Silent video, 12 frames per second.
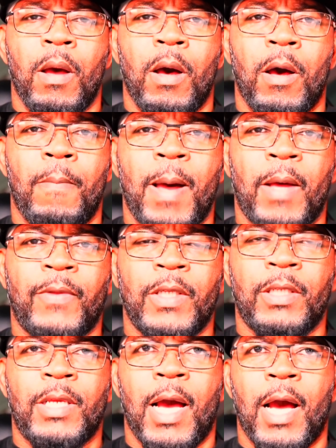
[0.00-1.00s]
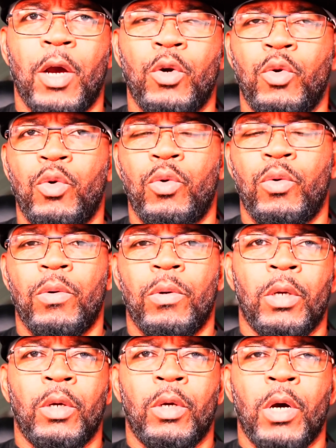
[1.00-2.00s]
about this guy who
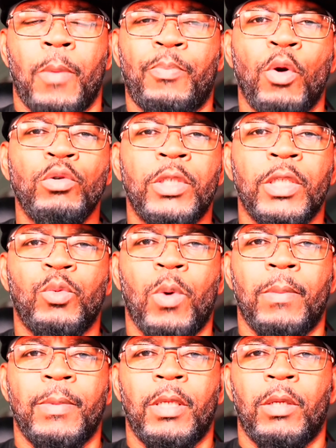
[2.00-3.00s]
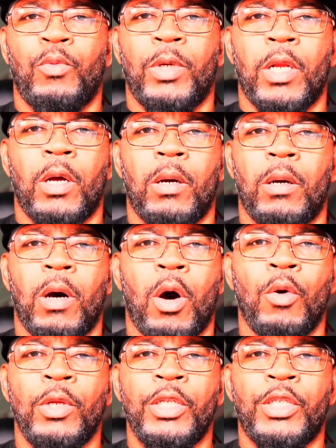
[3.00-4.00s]
approached this woman and with a
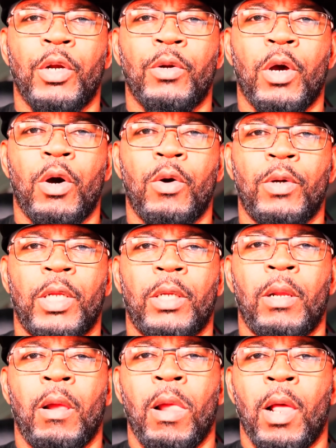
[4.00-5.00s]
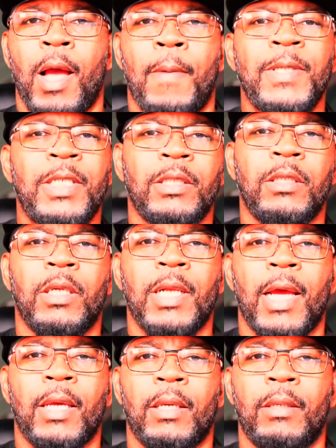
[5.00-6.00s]
holey shirt on, and I mean, just looked
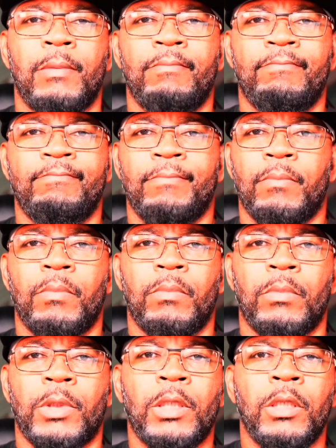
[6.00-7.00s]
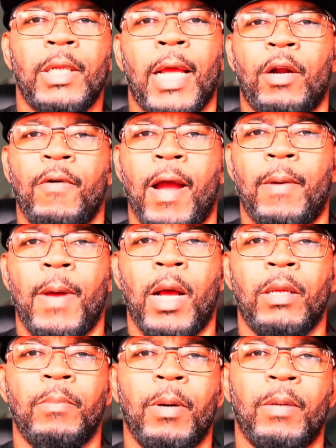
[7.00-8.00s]
like, just looked like crap out
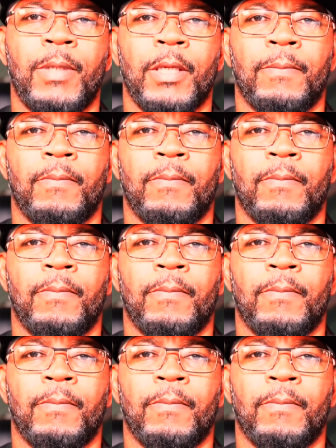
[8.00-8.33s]
in public.